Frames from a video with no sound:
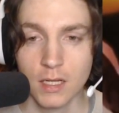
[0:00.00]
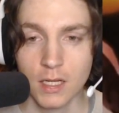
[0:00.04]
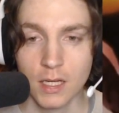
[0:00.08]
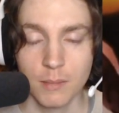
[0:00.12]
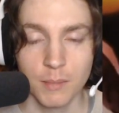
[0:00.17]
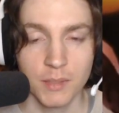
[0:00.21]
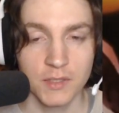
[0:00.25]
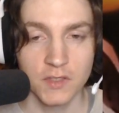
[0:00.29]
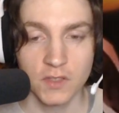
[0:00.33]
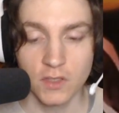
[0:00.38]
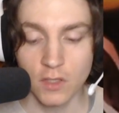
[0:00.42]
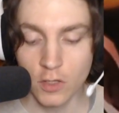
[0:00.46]

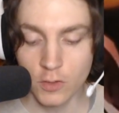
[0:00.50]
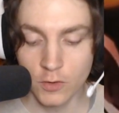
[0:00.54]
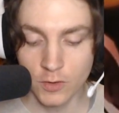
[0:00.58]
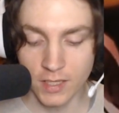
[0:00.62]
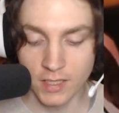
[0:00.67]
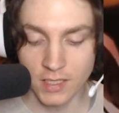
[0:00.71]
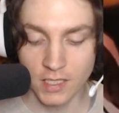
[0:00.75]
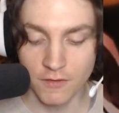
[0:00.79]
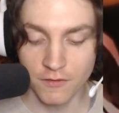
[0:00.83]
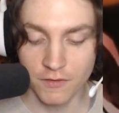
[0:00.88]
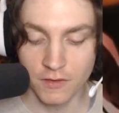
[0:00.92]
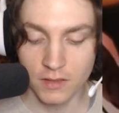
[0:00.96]
But still, you can
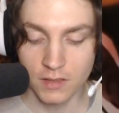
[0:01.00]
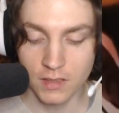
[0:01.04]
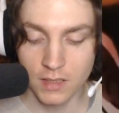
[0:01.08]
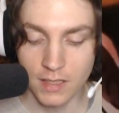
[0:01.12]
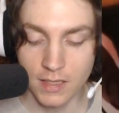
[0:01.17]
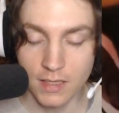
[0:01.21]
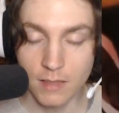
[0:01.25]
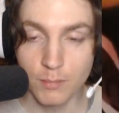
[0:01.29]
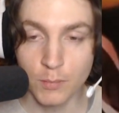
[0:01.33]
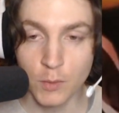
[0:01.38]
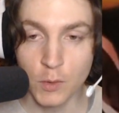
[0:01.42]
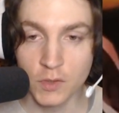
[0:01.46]
definitely
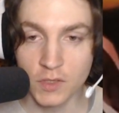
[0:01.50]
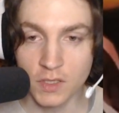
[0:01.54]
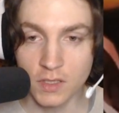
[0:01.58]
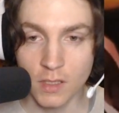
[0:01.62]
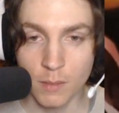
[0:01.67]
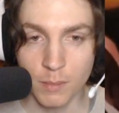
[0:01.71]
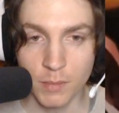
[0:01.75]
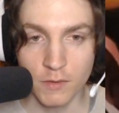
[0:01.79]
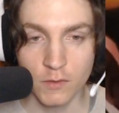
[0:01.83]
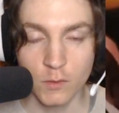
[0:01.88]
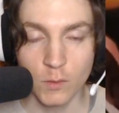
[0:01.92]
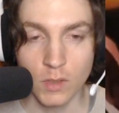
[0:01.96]
boost it up
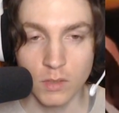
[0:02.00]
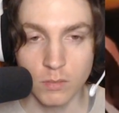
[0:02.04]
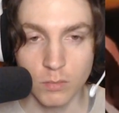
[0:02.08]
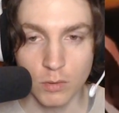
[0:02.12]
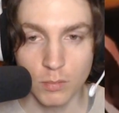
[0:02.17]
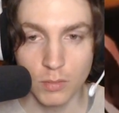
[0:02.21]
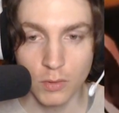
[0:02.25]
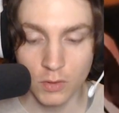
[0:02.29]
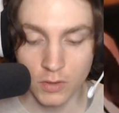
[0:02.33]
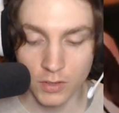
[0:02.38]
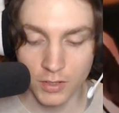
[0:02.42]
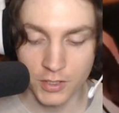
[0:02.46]
if you want more
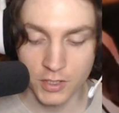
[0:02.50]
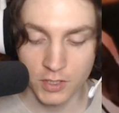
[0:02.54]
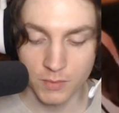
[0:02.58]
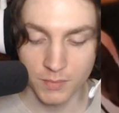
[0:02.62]
blockers,